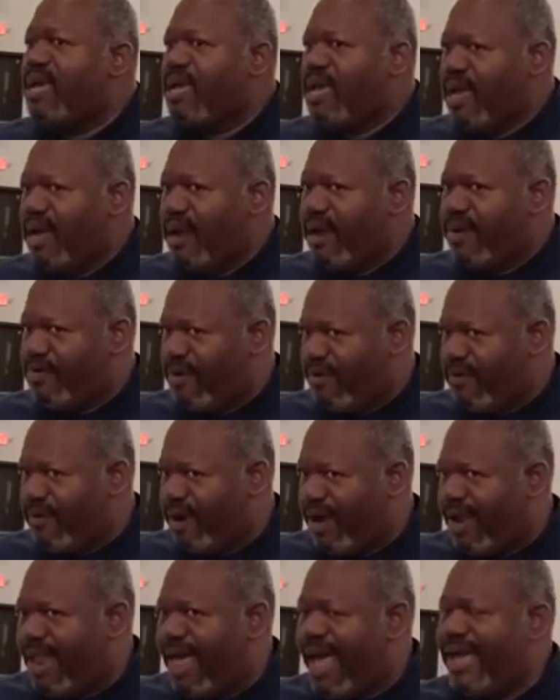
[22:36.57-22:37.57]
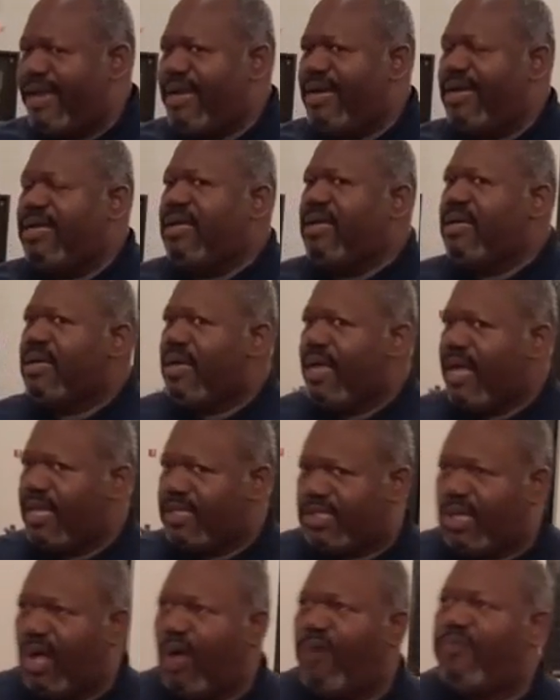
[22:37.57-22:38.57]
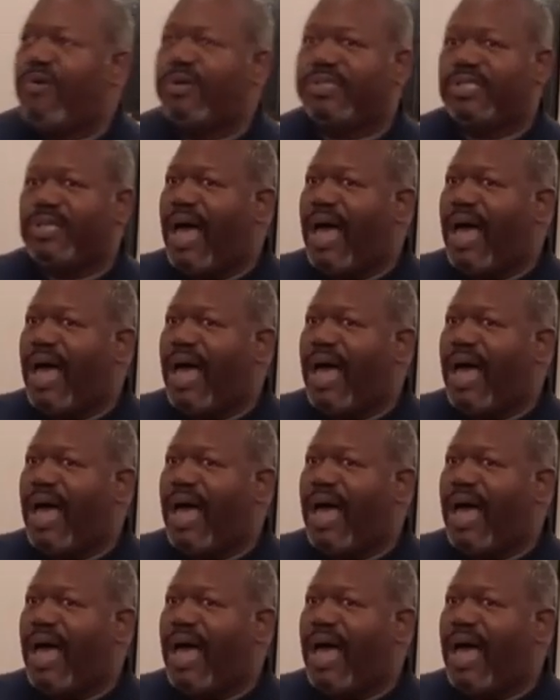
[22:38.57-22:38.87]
here in North Carolina and so forth.